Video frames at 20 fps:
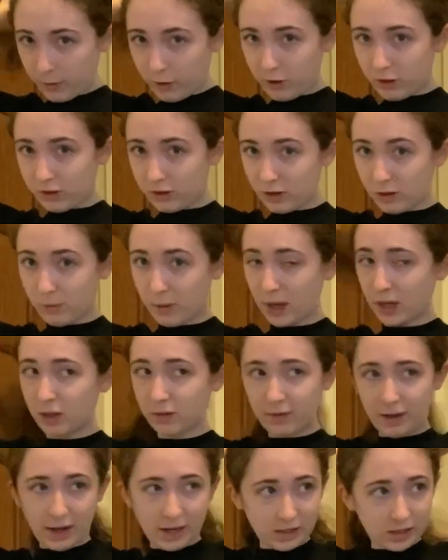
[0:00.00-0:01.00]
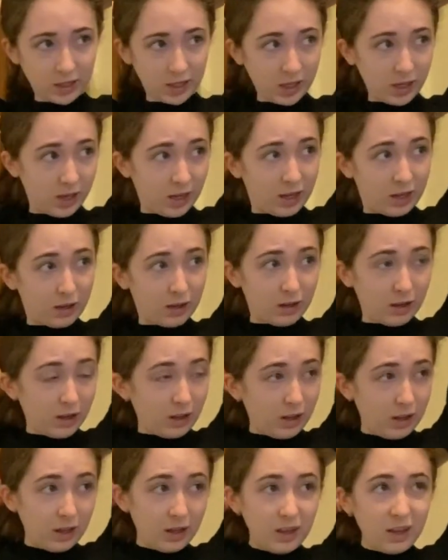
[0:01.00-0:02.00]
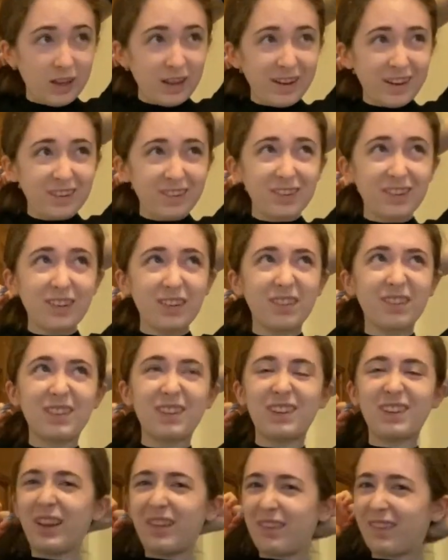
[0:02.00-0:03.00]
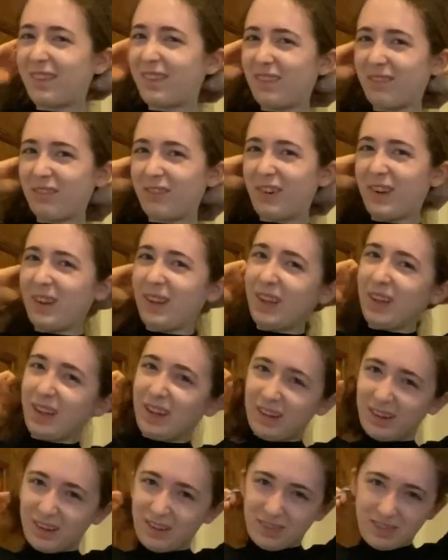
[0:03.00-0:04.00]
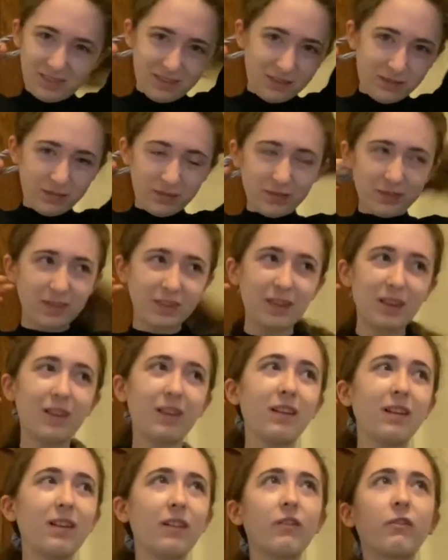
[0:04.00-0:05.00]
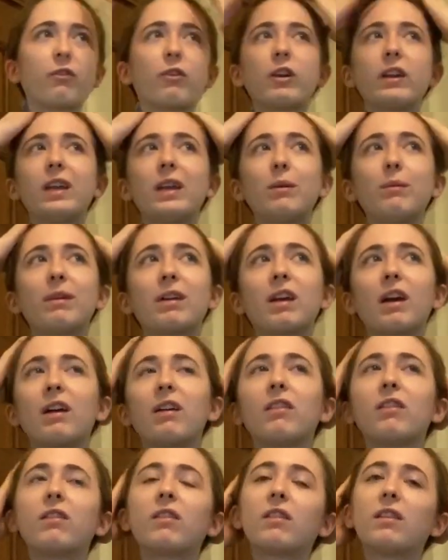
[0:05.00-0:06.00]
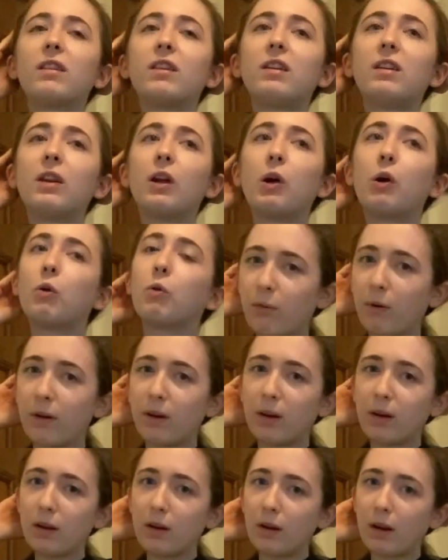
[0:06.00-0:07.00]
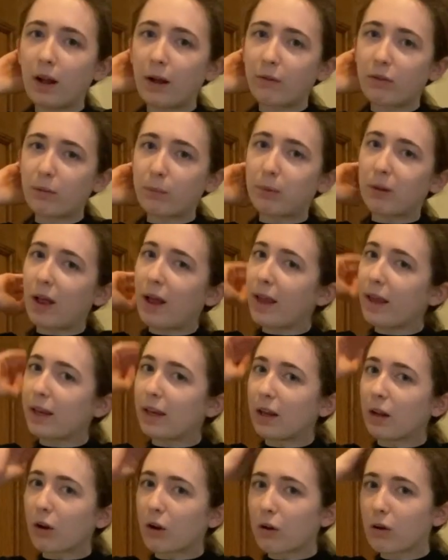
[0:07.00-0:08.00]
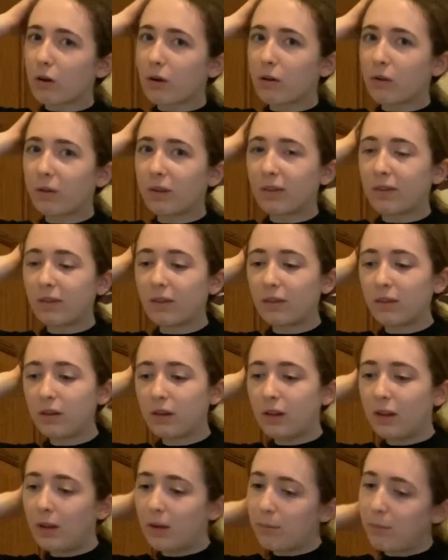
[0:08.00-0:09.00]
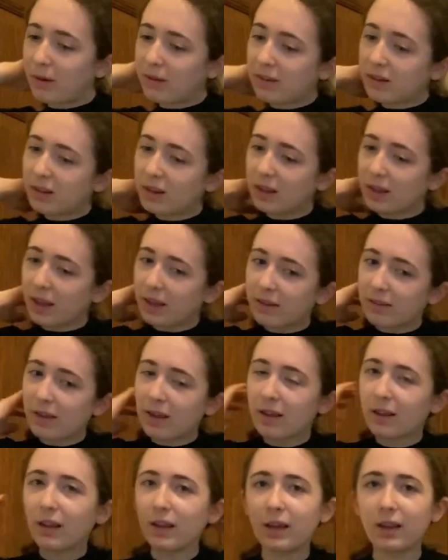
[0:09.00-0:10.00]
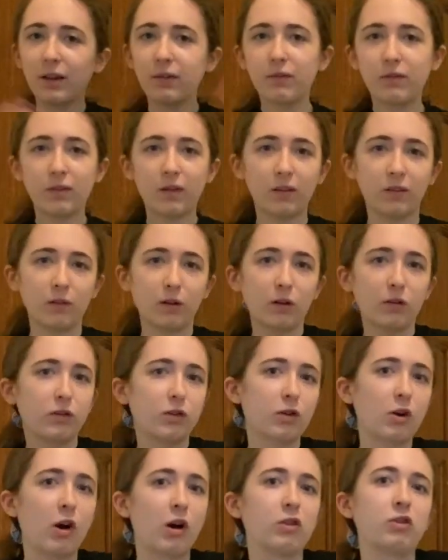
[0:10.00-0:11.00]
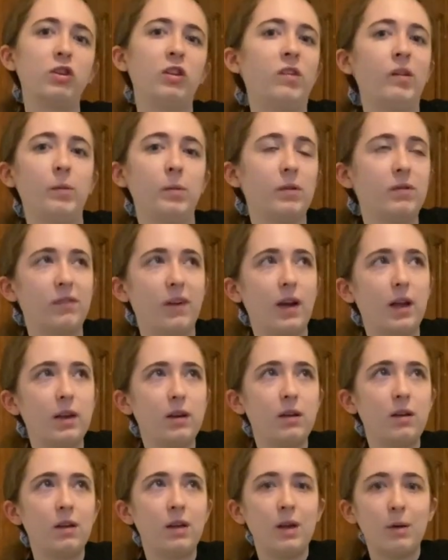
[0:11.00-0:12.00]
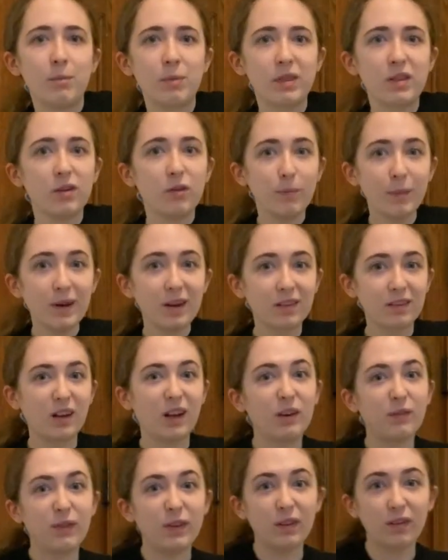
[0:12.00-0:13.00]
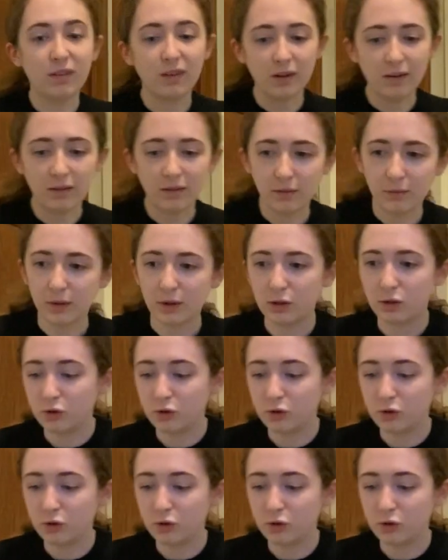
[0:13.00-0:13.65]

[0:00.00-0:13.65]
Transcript: going to go walk to Violin and it's just, it's really freaky because, you know, when I was applying here, it was basically like saying like, if, as long as you're cautious, you'll be fine. But there's been a ton of incidents of like